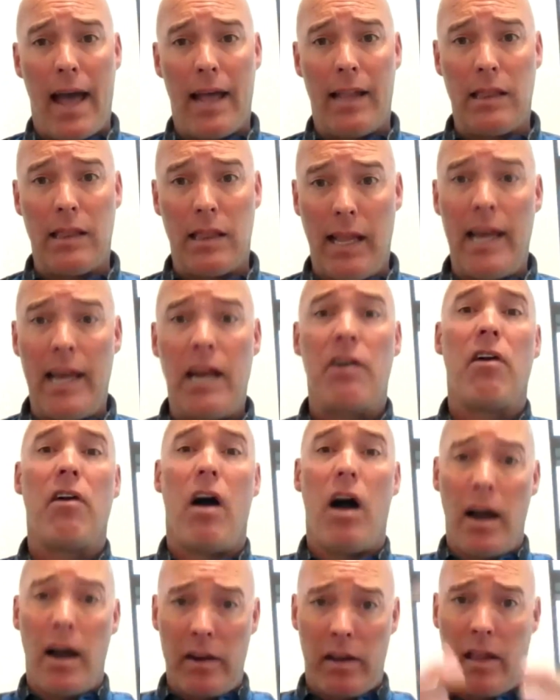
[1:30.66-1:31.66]
Layer
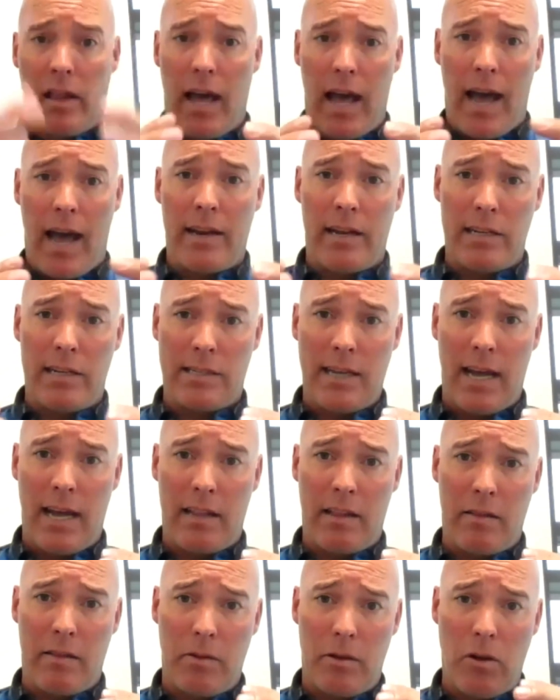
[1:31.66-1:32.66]
onto that is
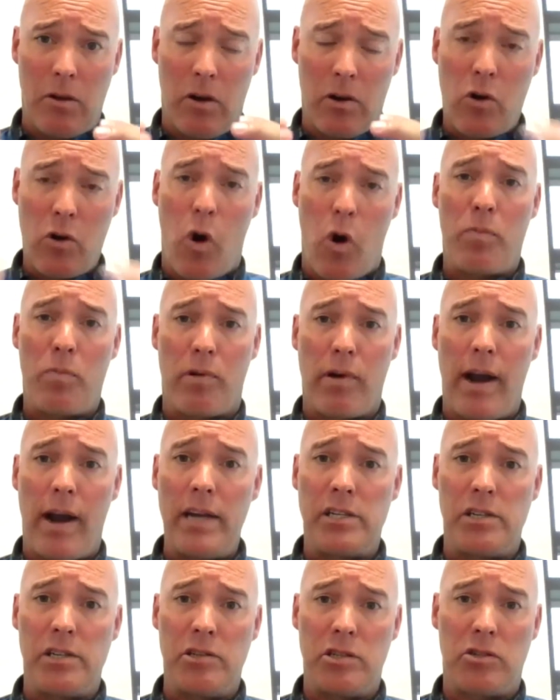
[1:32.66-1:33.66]
that
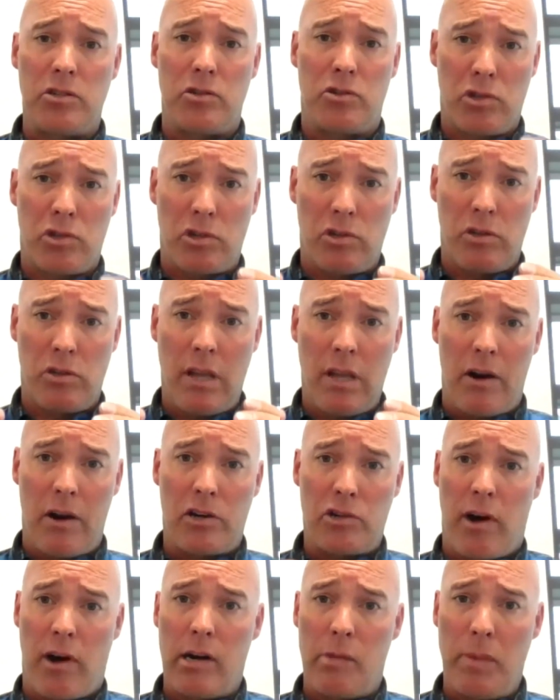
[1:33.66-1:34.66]
corporations that are
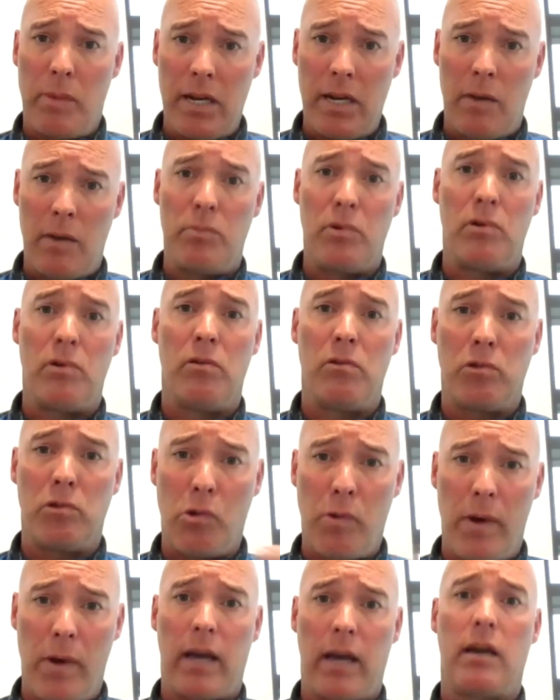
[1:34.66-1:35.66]
trying to be nimble,
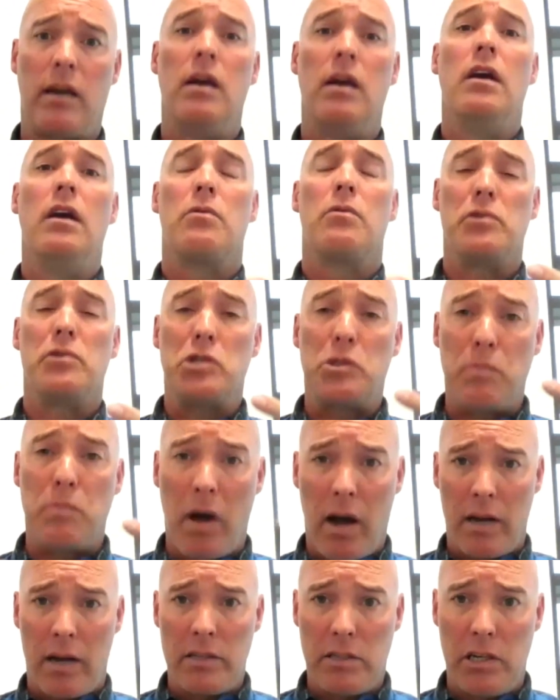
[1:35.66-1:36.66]
quick,
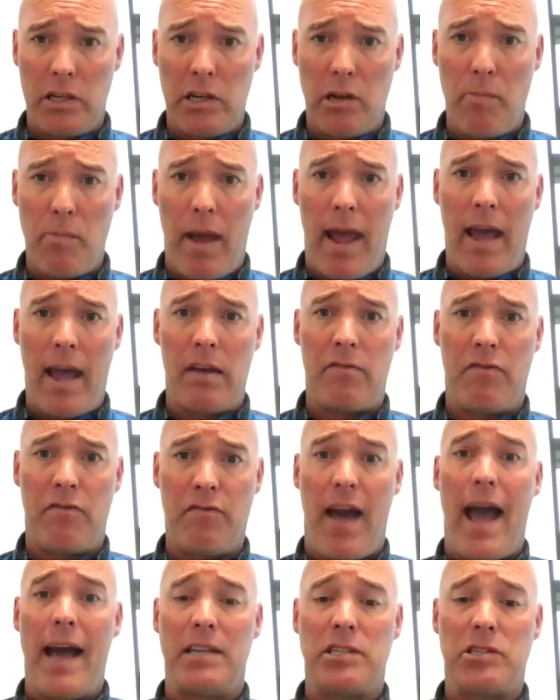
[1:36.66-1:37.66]
respond to demand
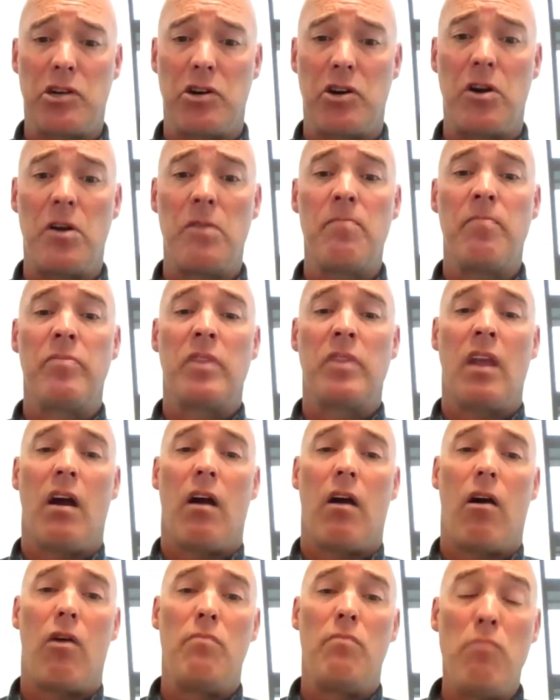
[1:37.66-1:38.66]
faster,
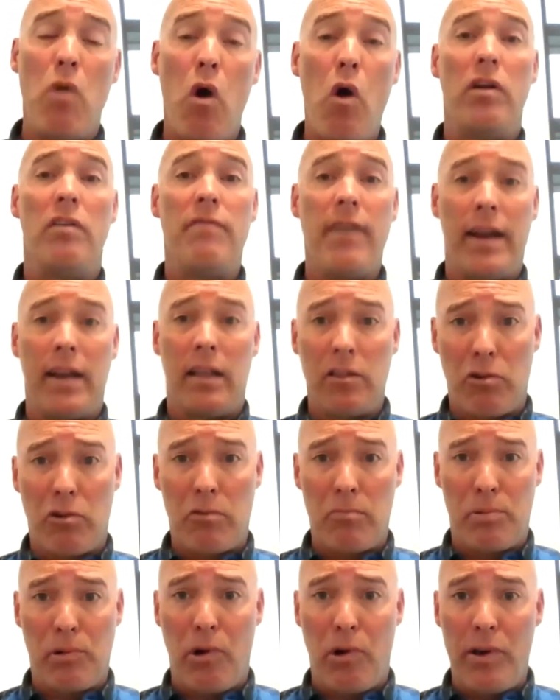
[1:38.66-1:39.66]
are motivating their
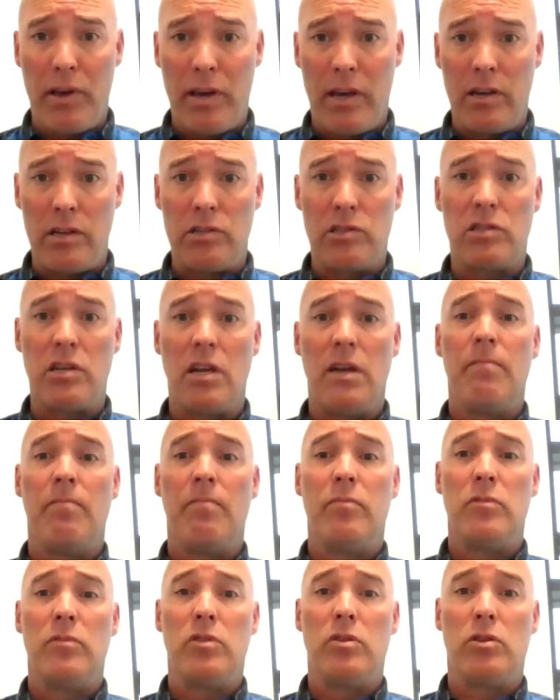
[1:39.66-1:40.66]
employees
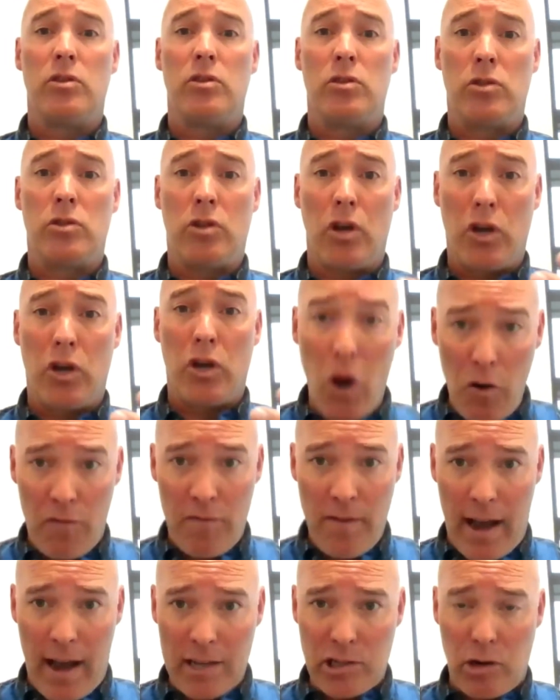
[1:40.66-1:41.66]
to go
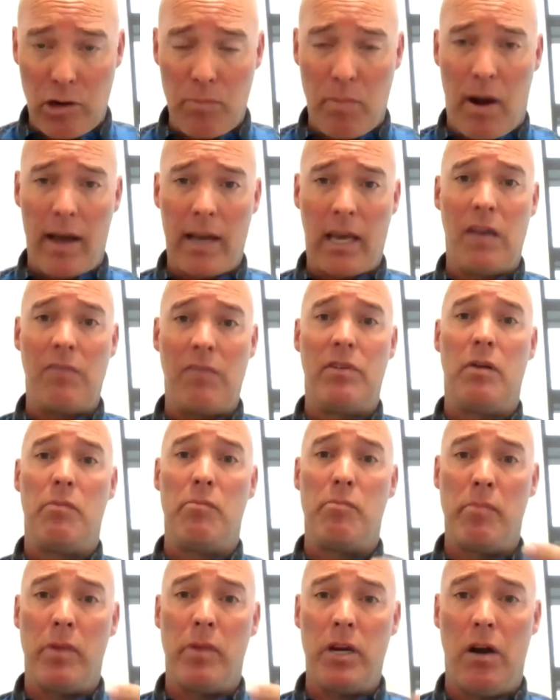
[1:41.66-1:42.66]
faster by giving
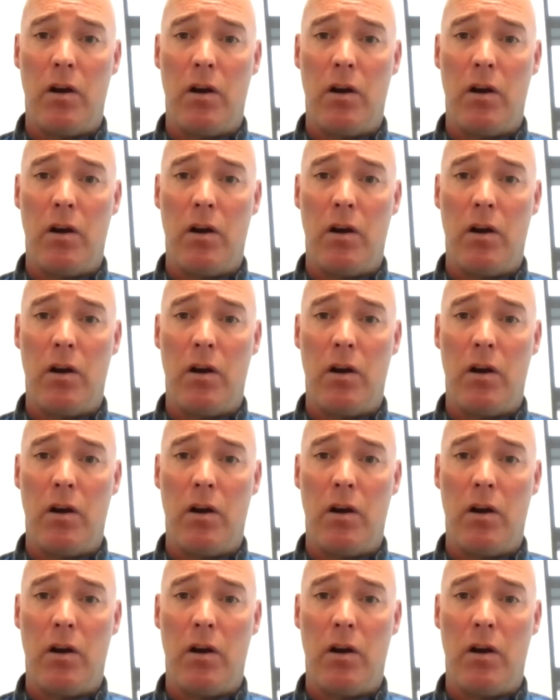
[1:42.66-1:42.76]
them